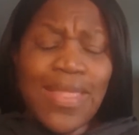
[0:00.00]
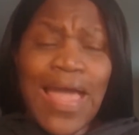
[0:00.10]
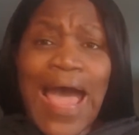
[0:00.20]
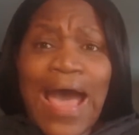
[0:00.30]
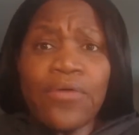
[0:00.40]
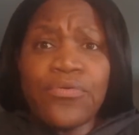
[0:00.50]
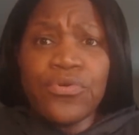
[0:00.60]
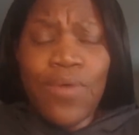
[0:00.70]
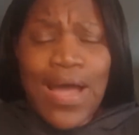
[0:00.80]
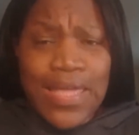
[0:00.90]
How
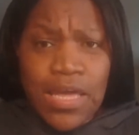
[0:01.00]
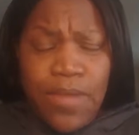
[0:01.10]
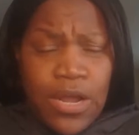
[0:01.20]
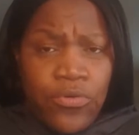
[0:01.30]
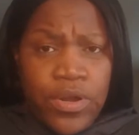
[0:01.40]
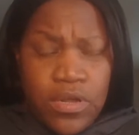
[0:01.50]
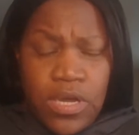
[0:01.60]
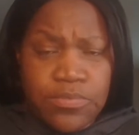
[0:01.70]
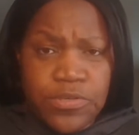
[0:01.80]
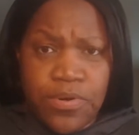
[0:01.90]
do I get my credit
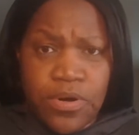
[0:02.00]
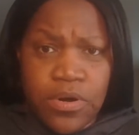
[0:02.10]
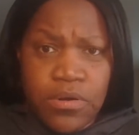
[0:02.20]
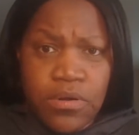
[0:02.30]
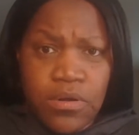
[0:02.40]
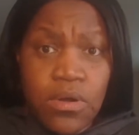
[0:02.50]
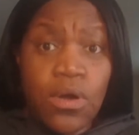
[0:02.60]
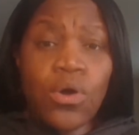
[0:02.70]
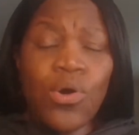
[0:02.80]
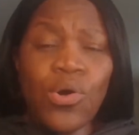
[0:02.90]
up to par?
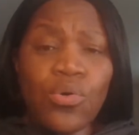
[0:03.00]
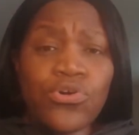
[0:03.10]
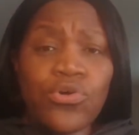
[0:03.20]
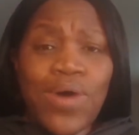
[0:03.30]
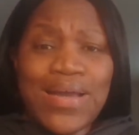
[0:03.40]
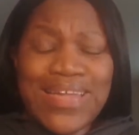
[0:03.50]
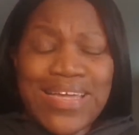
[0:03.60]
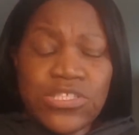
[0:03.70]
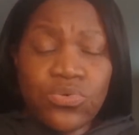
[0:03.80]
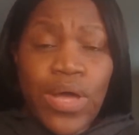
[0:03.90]
Who do I
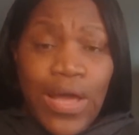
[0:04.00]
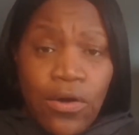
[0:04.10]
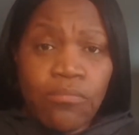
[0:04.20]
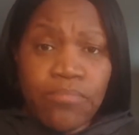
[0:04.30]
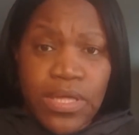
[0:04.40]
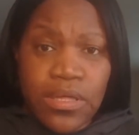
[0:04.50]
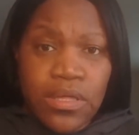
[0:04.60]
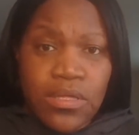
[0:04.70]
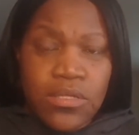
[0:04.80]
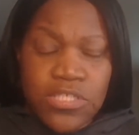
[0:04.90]
need to help me
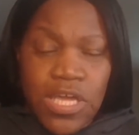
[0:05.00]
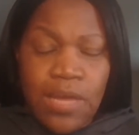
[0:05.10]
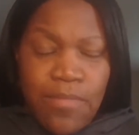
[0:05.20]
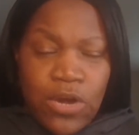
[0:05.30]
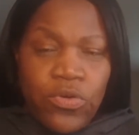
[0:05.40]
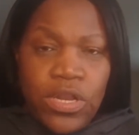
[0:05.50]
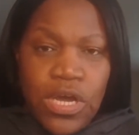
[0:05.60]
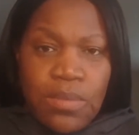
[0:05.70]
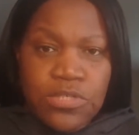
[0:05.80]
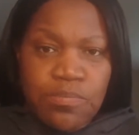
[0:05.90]
to get my credit
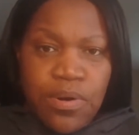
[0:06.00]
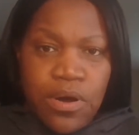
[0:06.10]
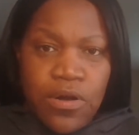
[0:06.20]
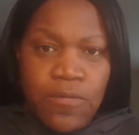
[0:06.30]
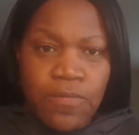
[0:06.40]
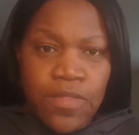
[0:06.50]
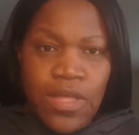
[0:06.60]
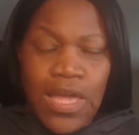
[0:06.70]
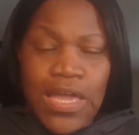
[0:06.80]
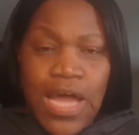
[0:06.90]
up to par?
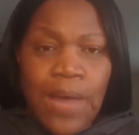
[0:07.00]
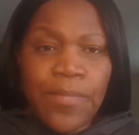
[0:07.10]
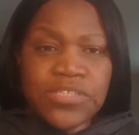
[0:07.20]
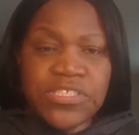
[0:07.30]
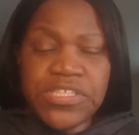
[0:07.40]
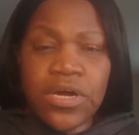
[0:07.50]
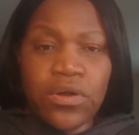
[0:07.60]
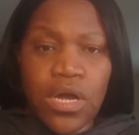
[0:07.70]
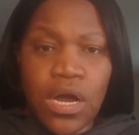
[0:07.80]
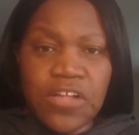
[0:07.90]
And how much is it going
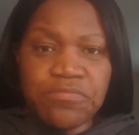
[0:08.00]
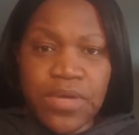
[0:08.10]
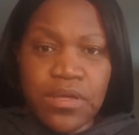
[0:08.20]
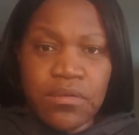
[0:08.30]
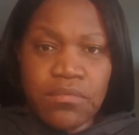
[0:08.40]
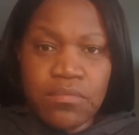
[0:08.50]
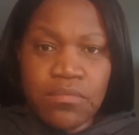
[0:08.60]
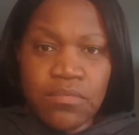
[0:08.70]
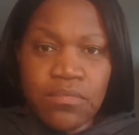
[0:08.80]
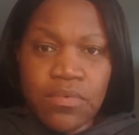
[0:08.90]
to cost me?
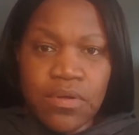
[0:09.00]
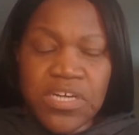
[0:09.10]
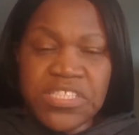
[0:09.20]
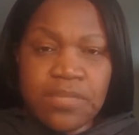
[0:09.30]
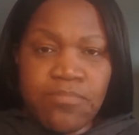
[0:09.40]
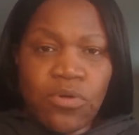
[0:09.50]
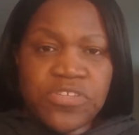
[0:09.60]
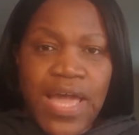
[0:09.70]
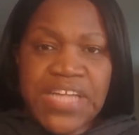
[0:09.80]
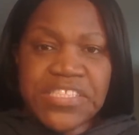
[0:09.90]
Because in
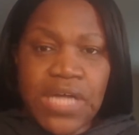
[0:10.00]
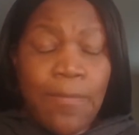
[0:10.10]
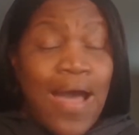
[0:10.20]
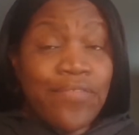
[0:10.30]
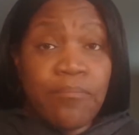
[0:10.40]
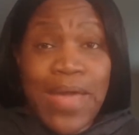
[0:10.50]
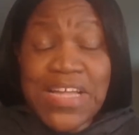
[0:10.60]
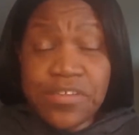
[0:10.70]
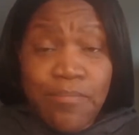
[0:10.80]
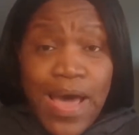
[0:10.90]
most cases, I'm going to have to
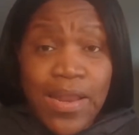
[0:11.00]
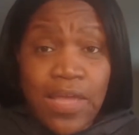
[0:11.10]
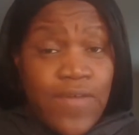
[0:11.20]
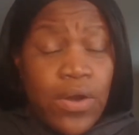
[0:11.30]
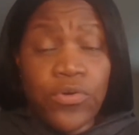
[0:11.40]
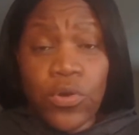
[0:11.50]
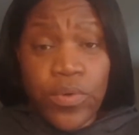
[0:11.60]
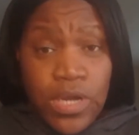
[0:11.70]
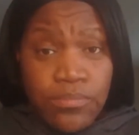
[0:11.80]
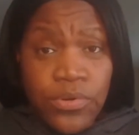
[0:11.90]
pay somebody if I don't know
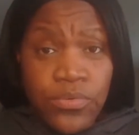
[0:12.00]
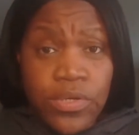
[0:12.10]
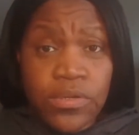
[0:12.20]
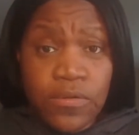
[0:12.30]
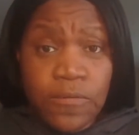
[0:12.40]
what I'm doing.